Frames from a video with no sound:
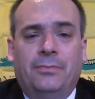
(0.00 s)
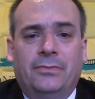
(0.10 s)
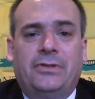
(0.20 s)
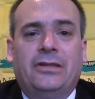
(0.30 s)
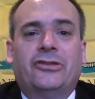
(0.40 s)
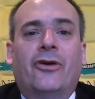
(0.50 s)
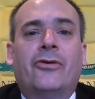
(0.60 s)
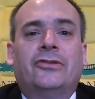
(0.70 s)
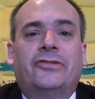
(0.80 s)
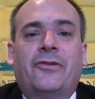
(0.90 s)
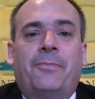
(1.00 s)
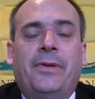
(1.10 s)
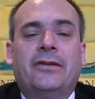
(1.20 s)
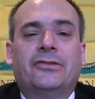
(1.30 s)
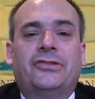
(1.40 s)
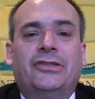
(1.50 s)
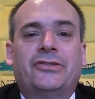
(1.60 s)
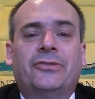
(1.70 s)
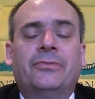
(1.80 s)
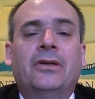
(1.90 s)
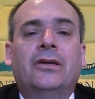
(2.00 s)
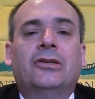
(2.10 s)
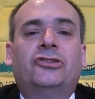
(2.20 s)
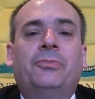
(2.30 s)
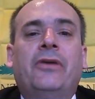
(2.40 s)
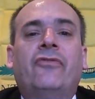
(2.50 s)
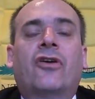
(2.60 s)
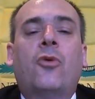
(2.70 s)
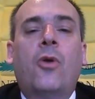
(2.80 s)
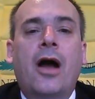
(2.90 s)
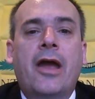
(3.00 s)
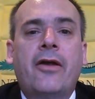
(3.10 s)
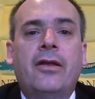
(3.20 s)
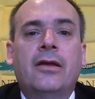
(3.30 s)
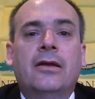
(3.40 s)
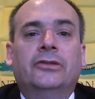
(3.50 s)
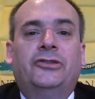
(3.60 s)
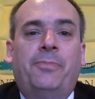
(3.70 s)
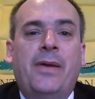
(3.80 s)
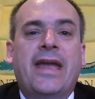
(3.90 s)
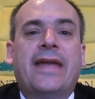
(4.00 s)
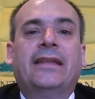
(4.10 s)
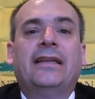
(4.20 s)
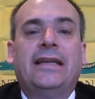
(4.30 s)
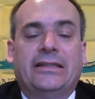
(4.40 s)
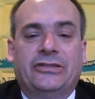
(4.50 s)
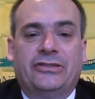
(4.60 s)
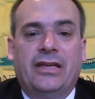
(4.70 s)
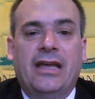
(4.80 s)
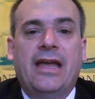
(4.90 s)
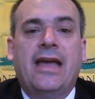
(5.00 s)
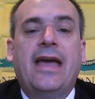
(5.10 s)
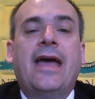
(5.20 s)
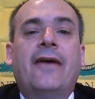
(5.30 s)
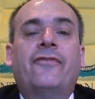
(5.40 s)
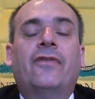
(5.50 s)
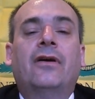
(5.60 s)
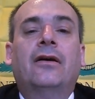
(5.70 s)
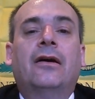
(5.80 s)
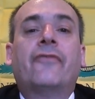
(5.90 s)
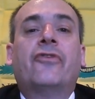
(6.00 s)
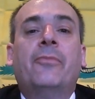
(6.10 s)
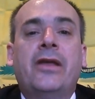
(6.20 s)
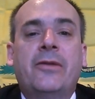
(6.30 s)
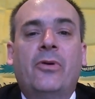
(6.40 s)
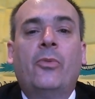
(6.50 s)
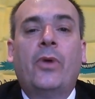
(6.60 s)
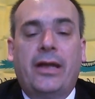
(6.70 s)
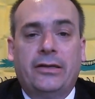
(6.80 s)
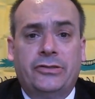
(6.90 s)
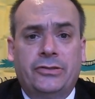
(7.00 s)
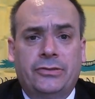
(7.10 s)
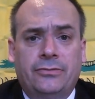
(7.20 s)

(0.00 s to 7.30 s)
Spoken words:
these owners of the penal system should be required to pay at least half of the minimum wage,